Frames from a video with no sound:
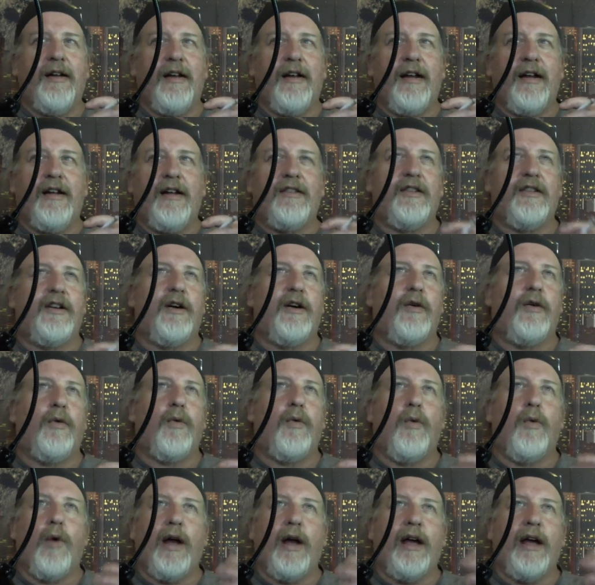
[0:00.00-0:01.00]
That's an
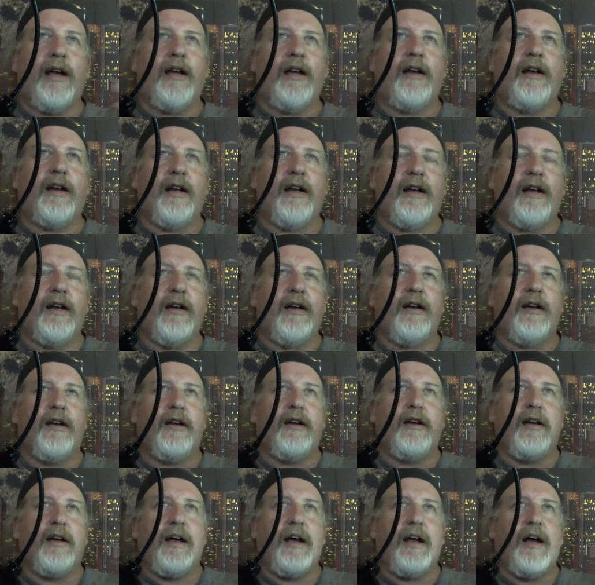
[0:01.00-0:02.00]
awakening
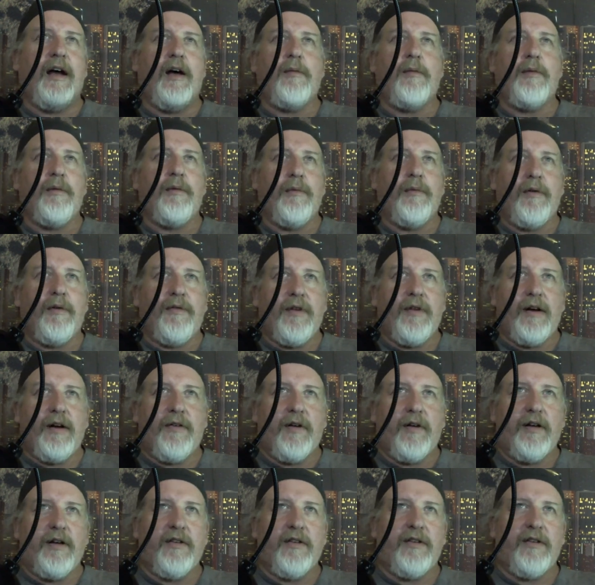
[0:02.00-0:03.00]
album if you
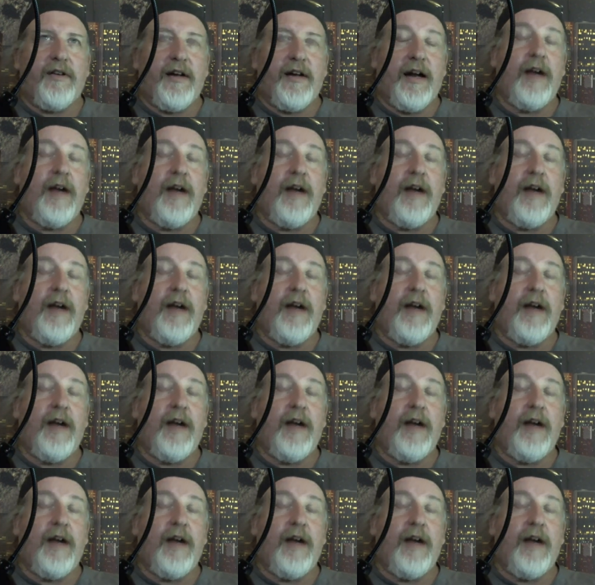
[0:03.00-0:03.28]
ever listened to it.